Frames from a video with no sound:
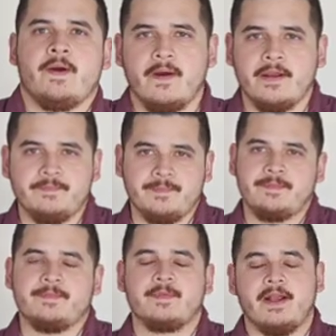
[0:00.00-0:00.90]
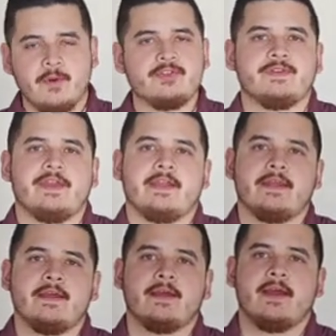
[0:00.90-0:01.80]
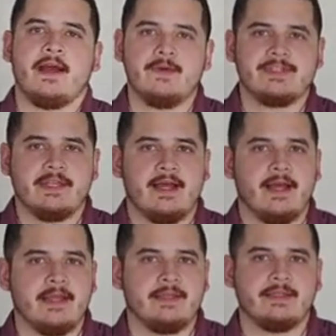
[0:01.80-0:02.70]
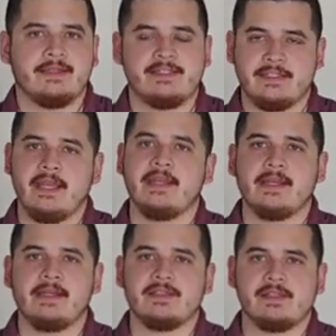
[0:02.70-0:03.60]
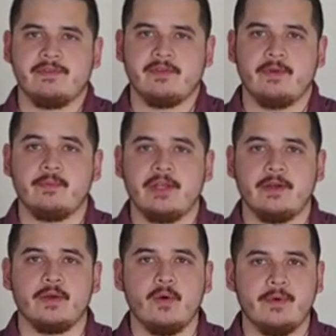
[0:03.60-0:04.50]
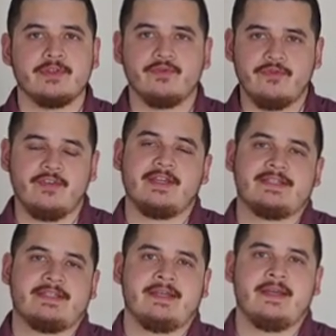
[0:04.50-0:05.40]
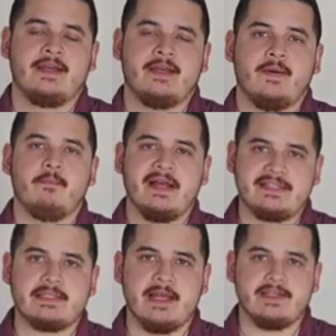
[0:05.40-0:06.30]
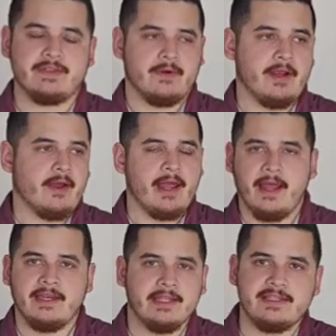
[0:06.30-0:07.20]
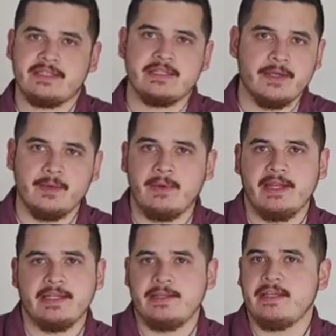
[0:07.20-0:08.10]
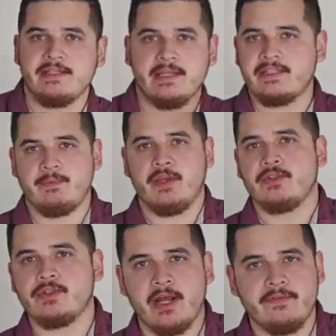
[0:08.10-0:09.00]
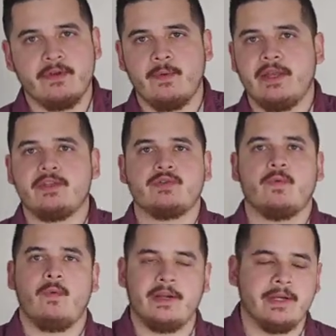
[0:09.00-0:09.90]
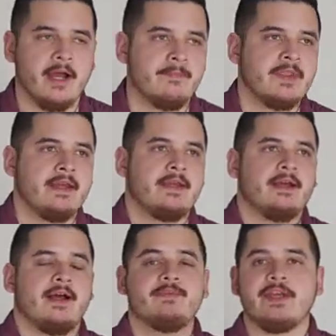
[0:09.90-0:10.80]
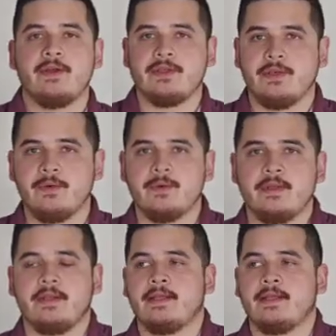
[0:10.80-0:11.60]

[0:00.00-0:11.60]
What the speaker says: All right. I know what you're thinking. How is a guy standing in his living room here going to fix my slice? All right. I need a sim. He needs to be on the driving range, whatnot. I'm telling you,